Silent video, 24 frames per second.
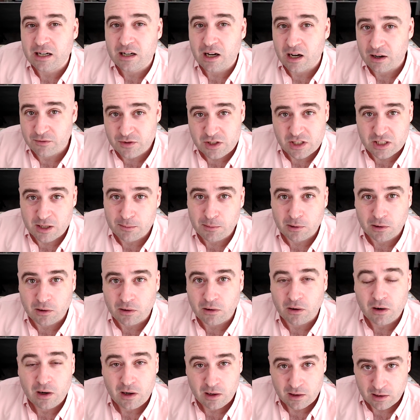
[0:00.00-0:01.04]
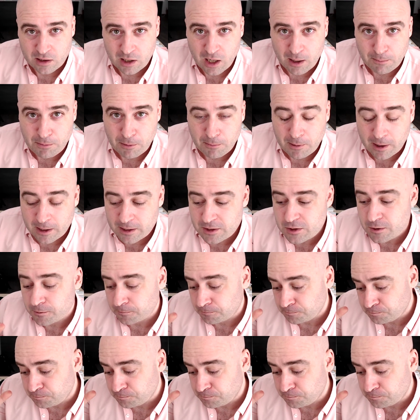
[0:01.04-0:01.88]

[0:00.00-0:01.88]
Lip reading: of similar compromise.